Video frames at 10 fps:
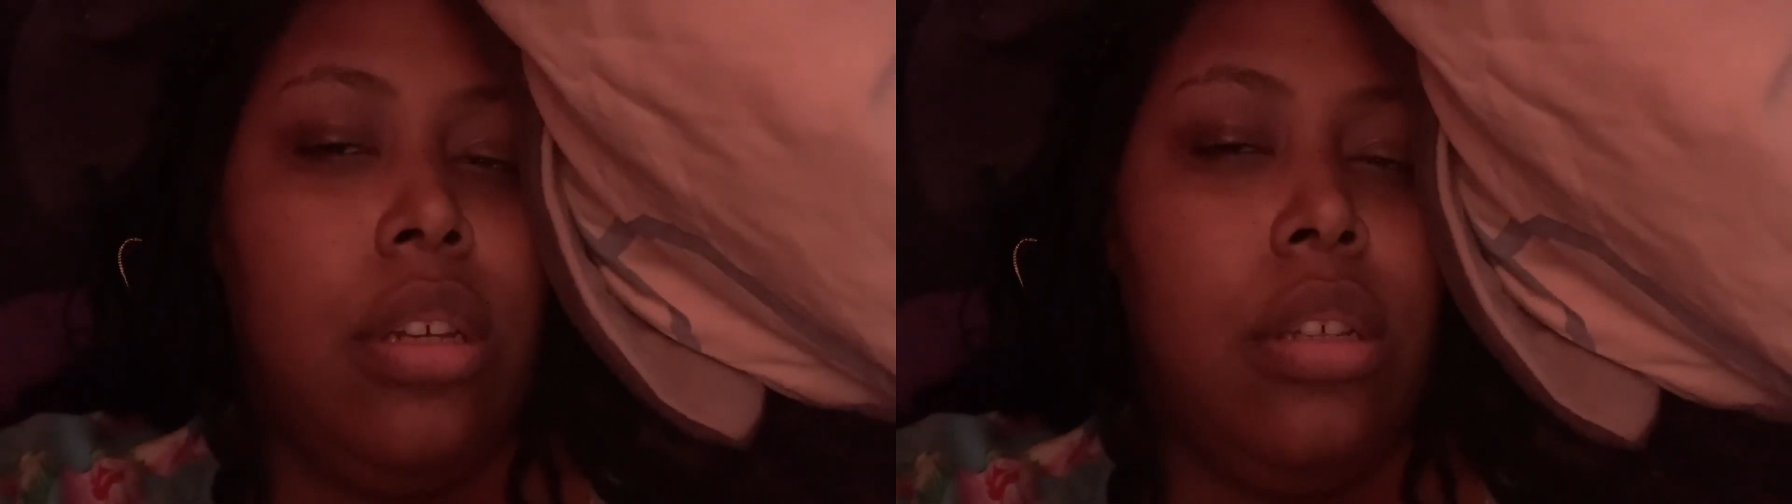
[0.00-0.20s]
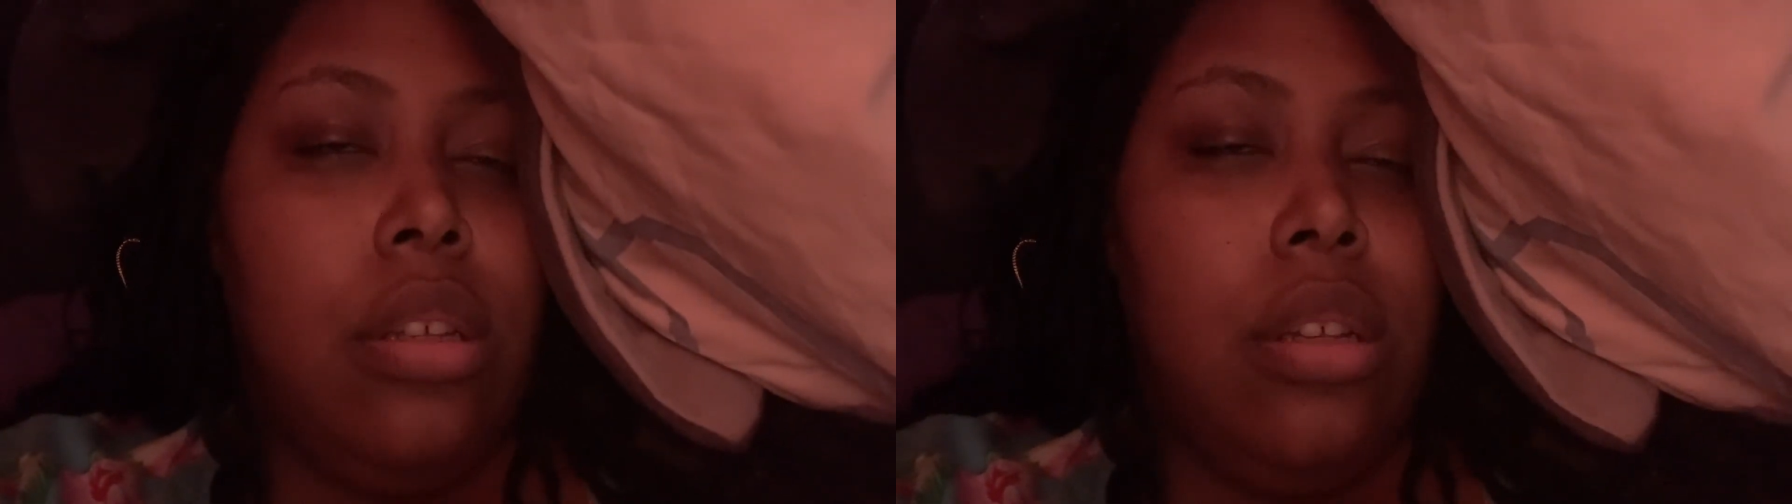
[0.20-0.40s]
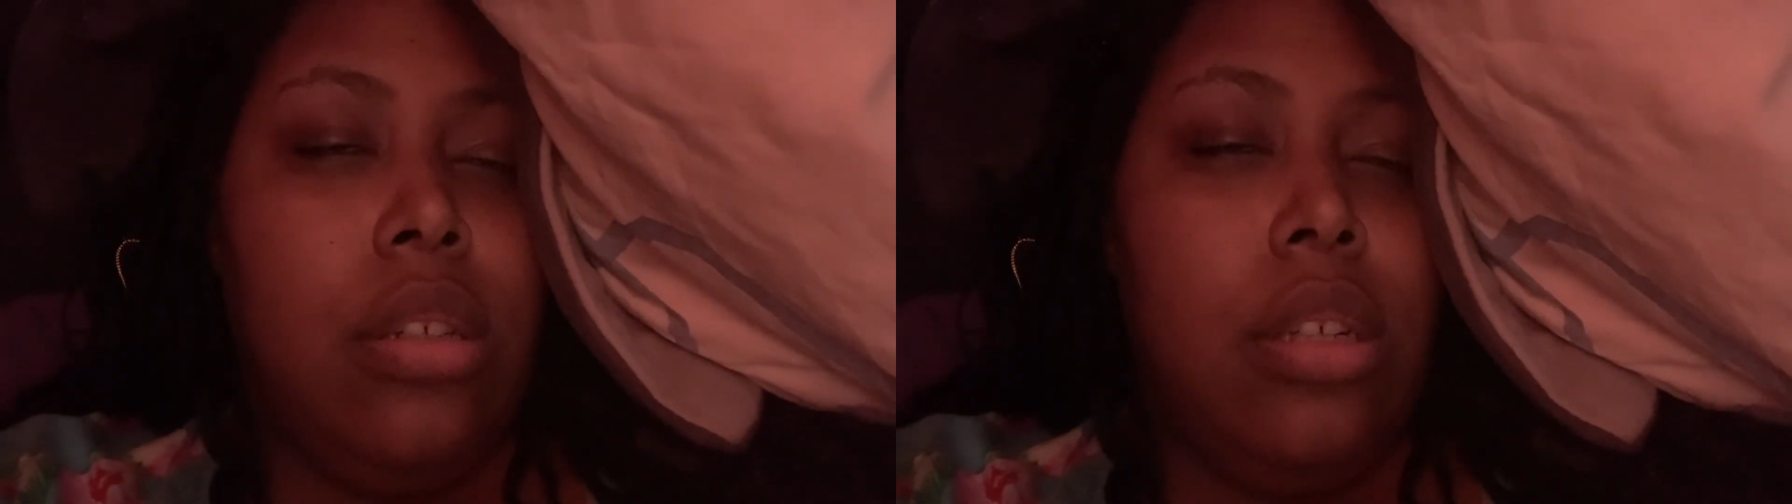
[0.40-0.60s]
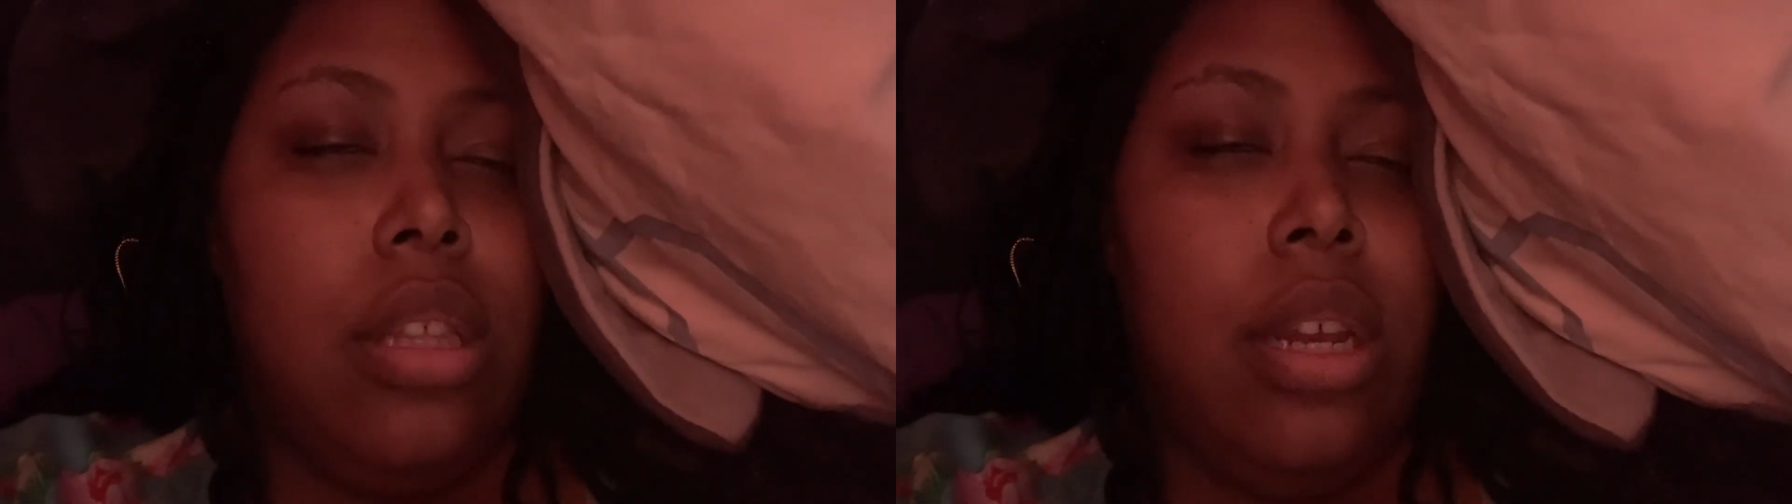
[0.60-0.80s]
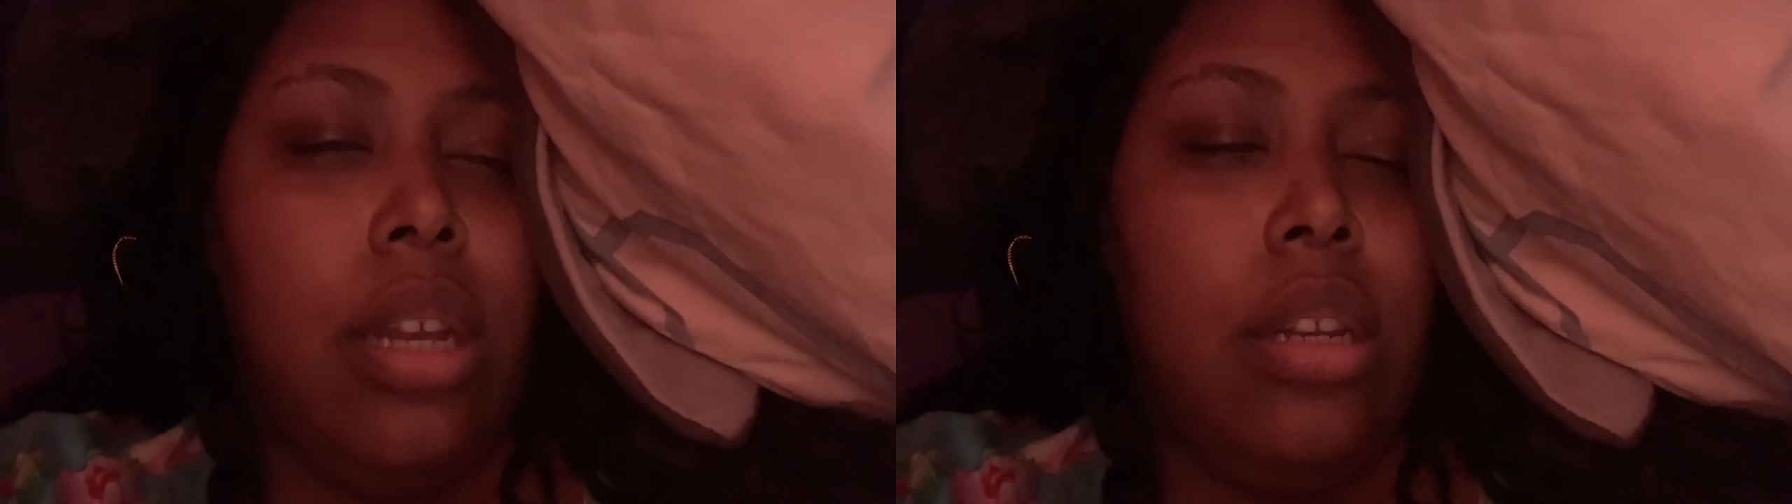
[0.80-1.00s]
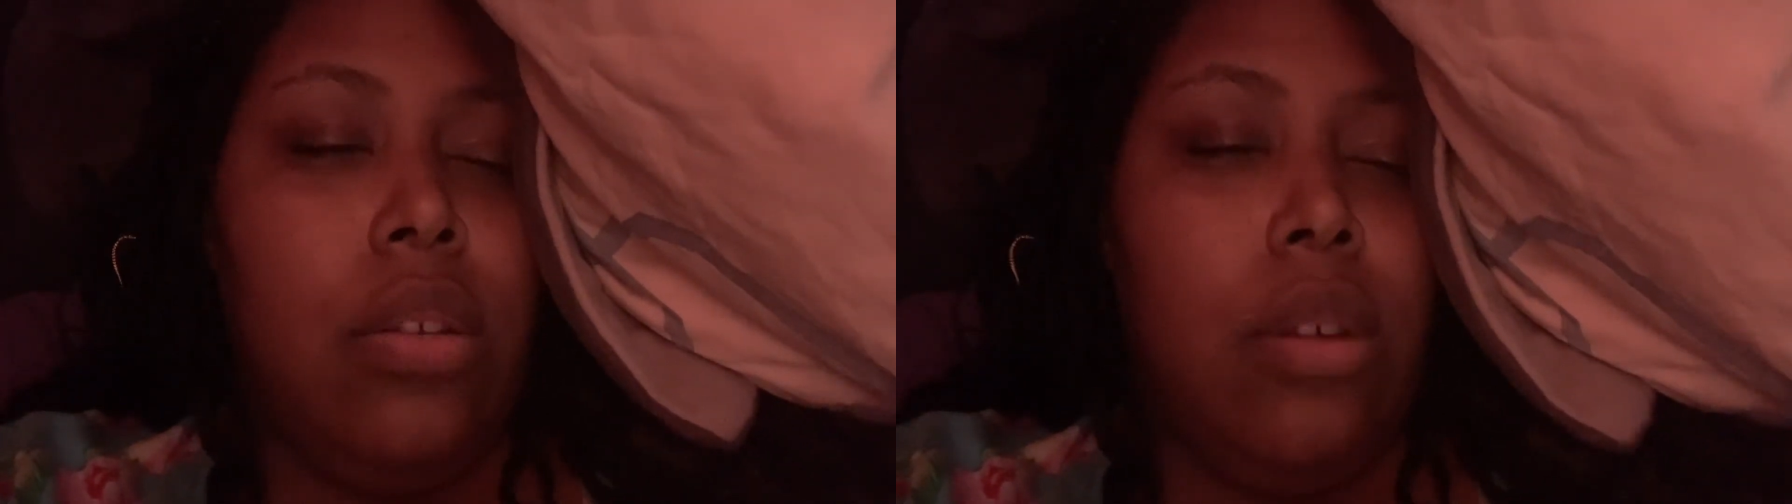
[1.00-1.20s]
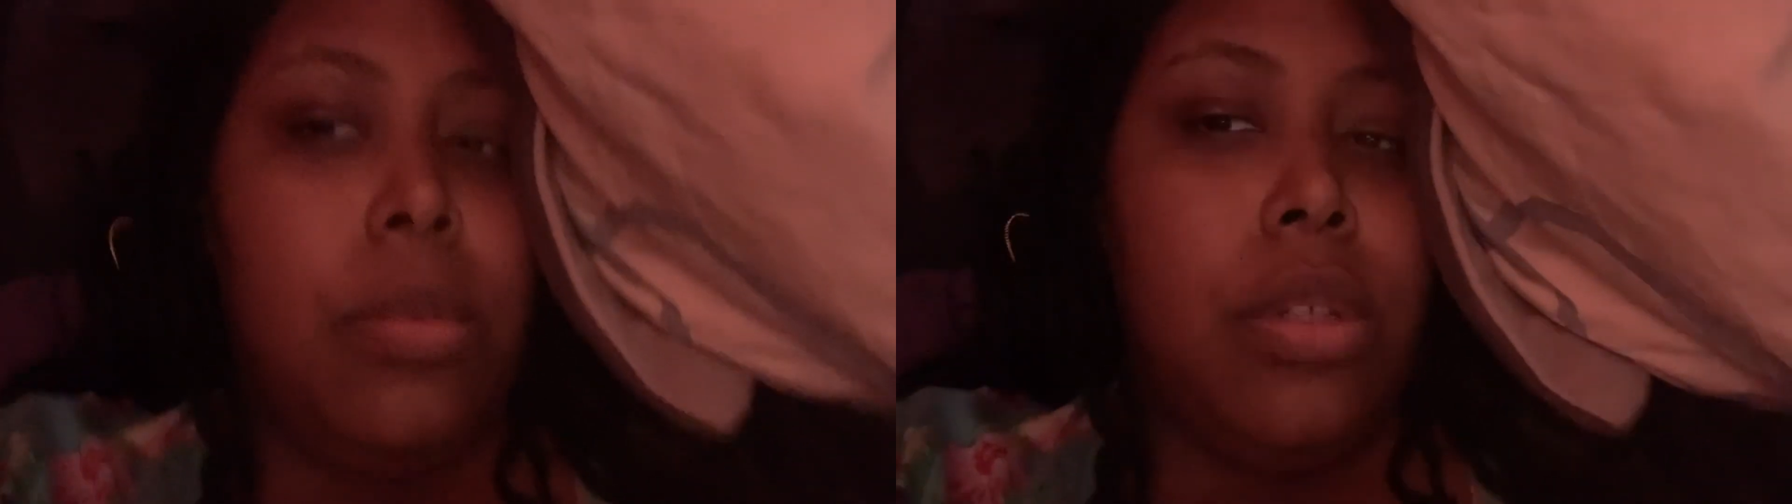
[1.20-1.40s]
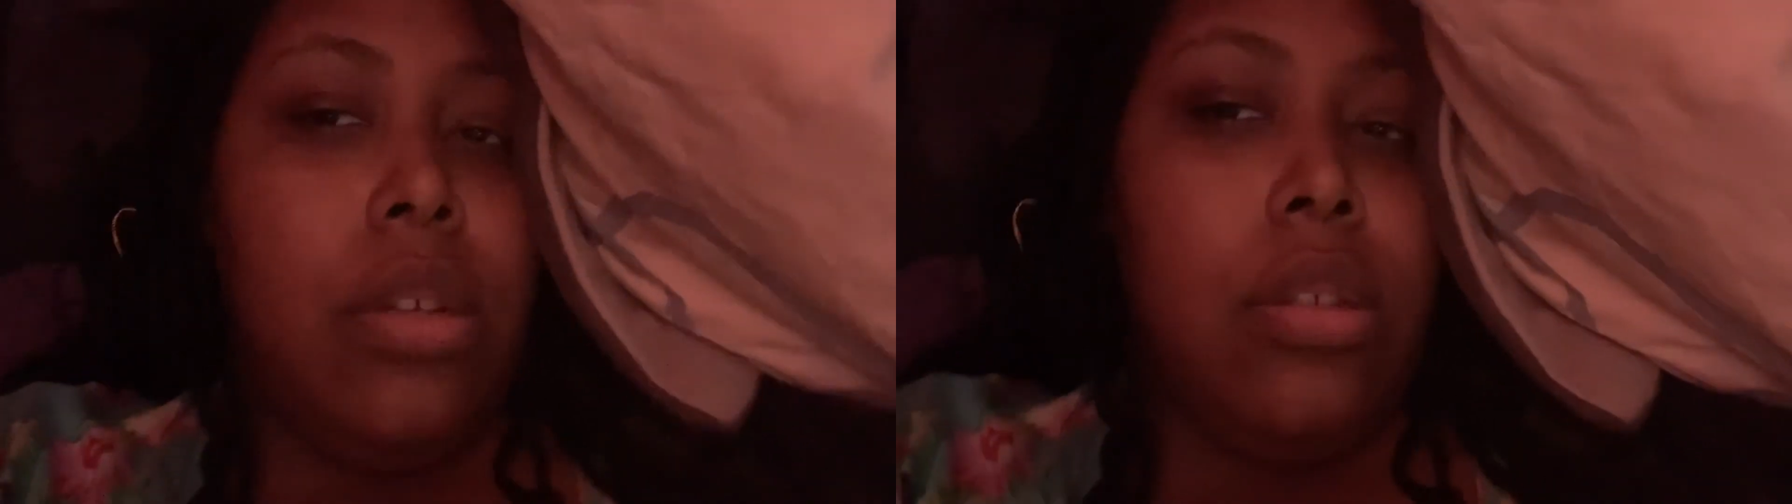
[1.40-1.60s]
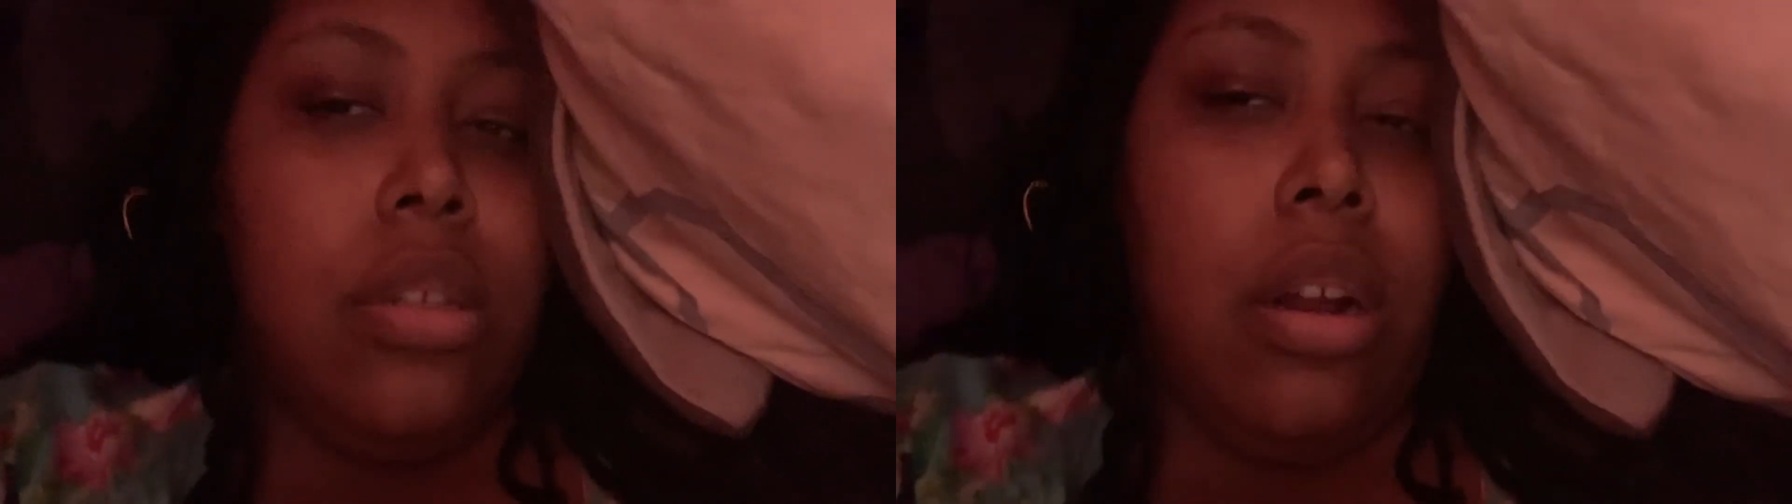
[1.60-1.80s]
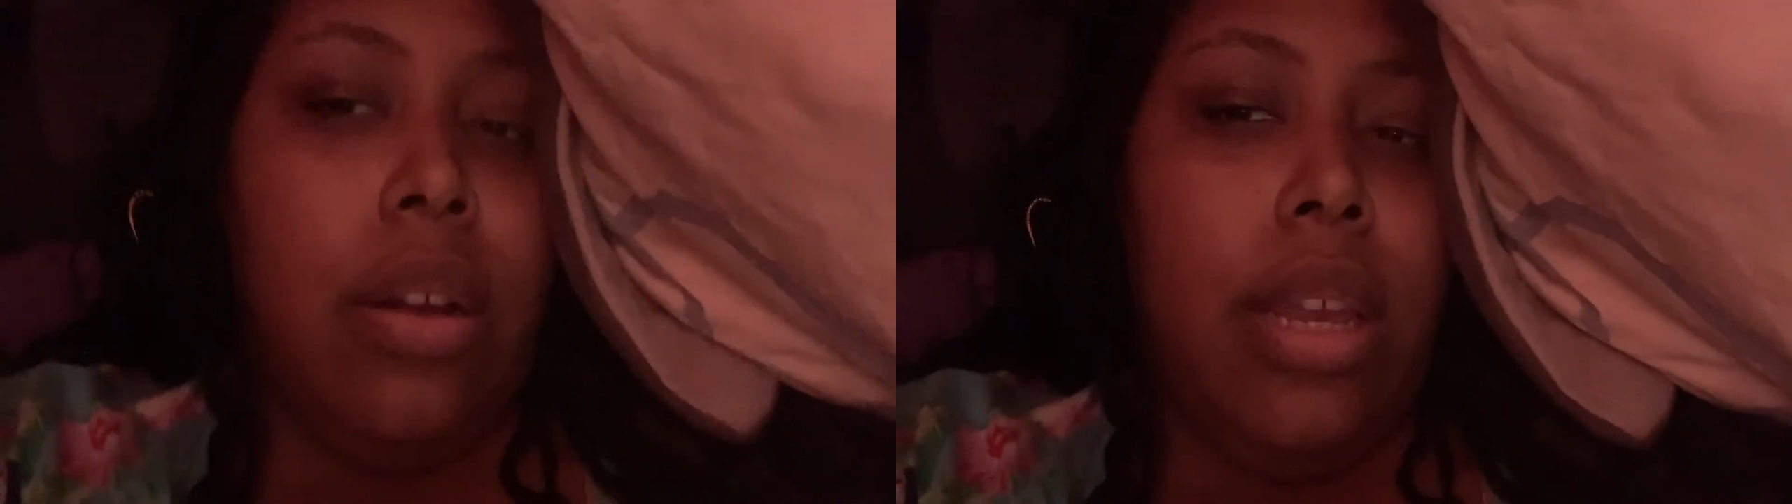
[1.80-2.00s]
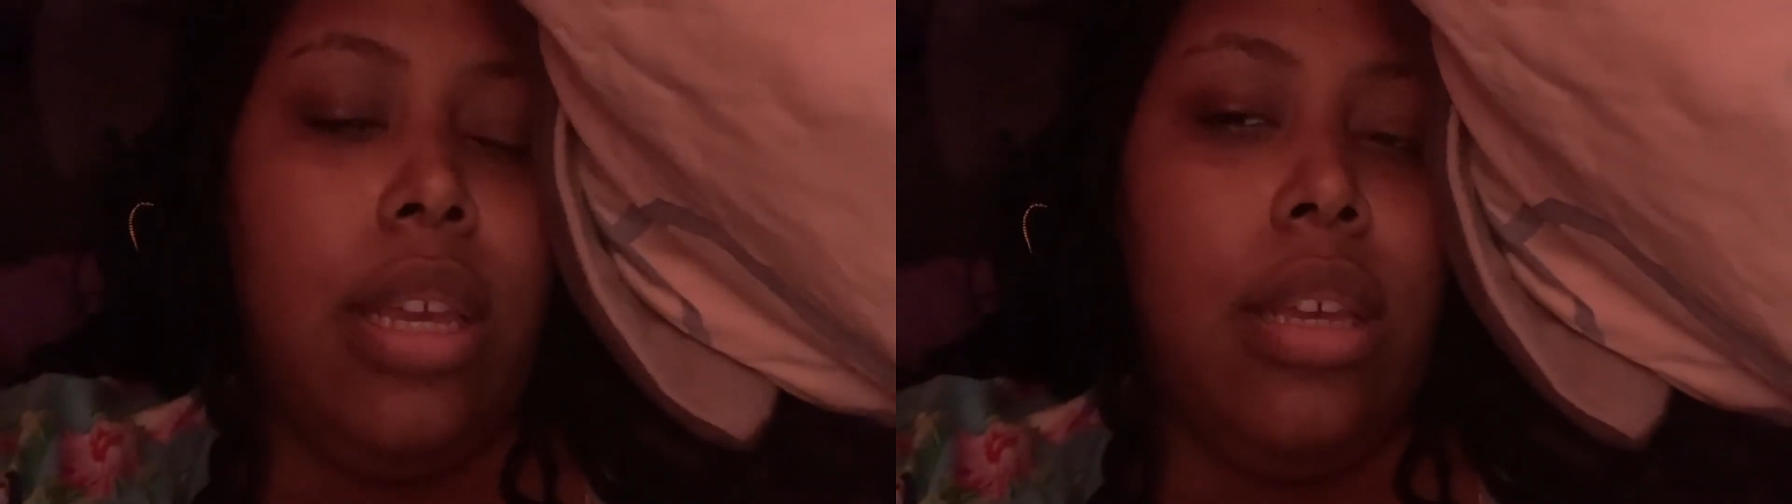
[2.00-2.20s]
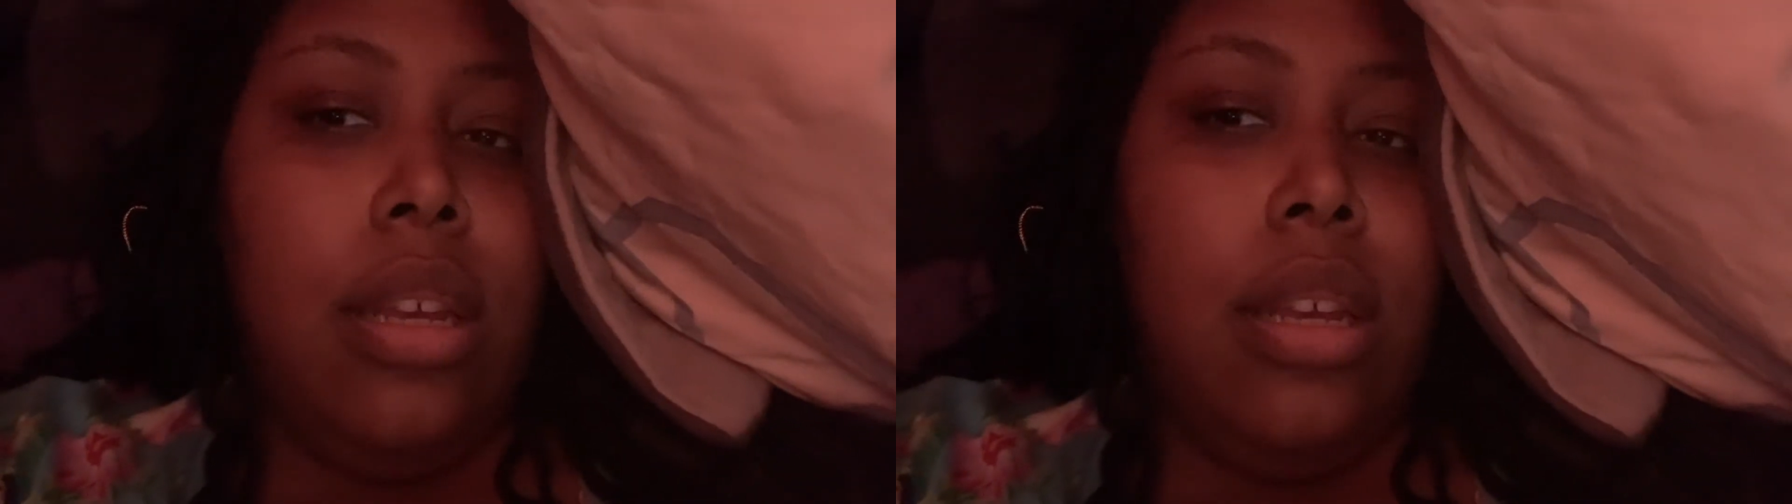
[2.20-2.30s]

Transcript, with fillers: So there's nothing I can do. I'm so sorry.